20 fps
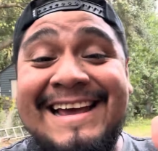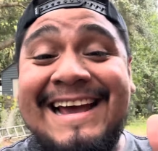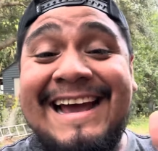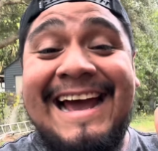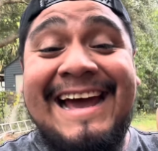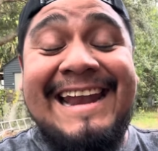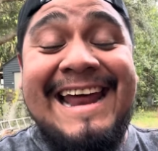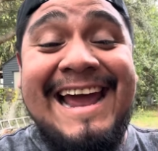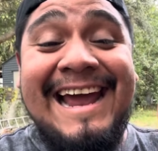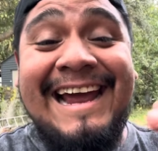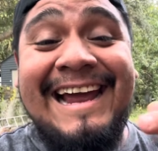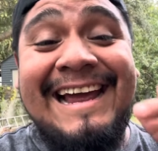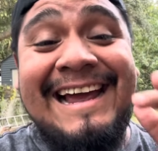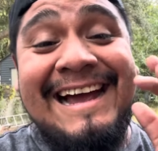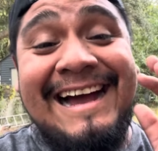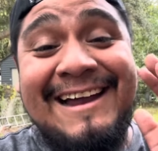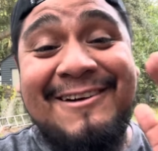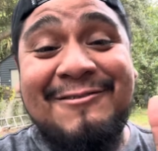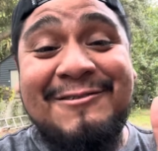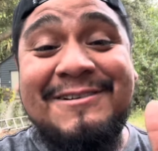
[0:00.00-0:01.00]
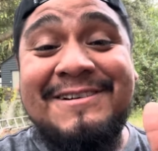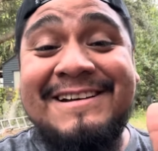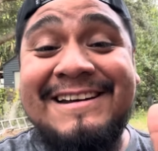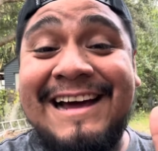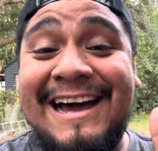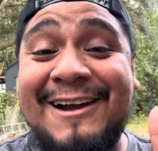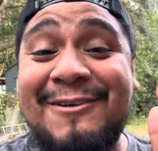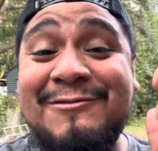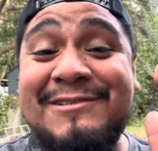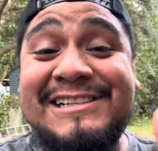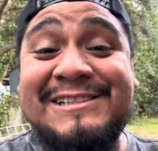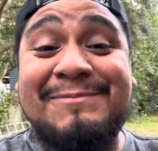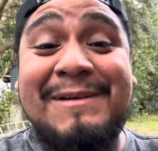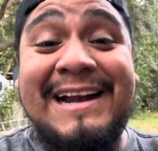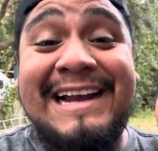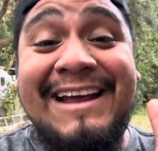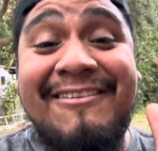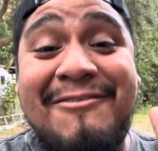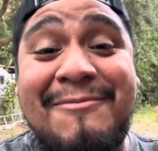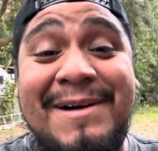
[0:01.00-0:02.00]
and hey, I don't I don't
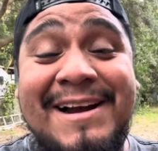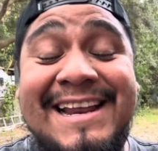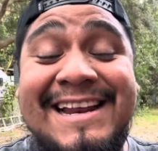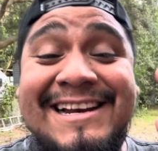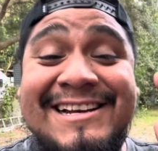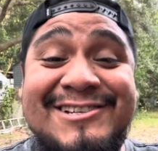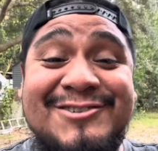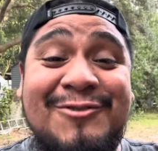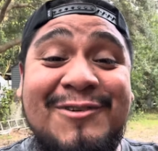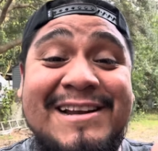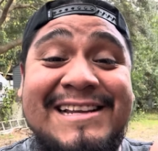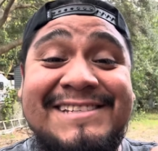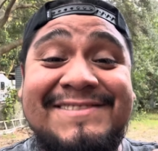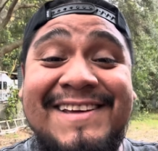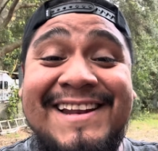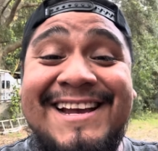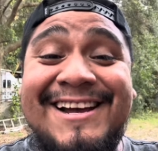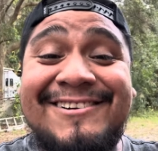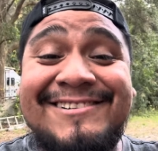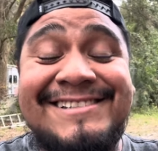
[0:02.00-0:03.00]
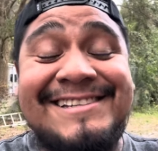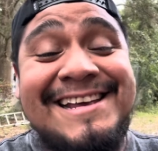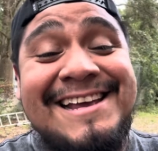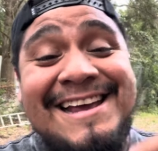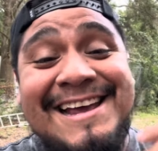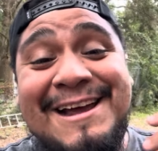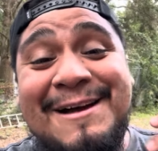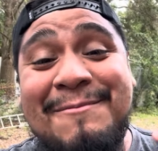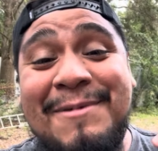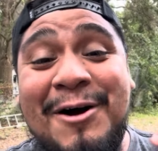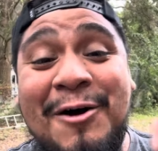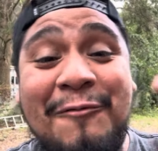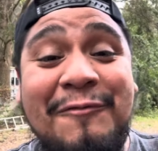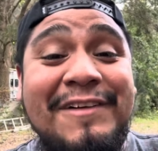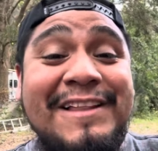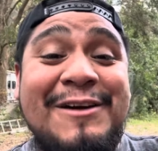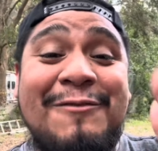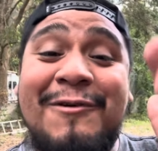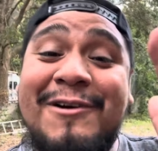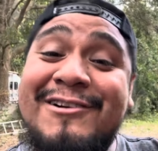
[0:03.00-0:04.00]
expect everybody to enjoy these videos, but
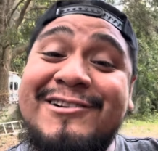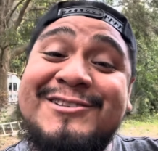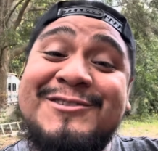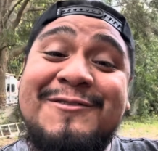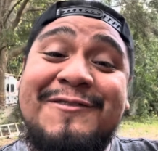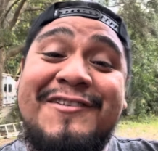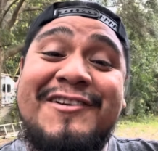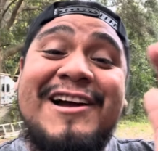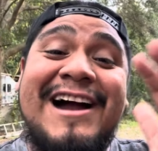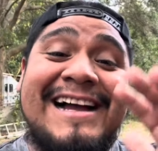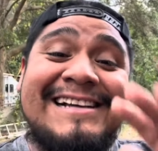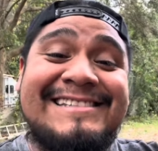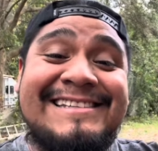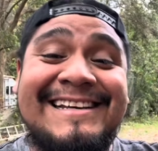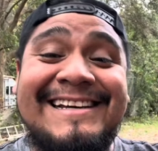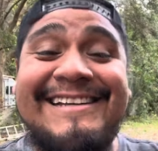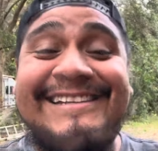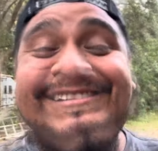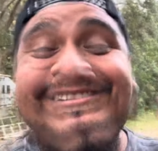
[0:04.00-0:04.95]
hopefully one or two of you guys did.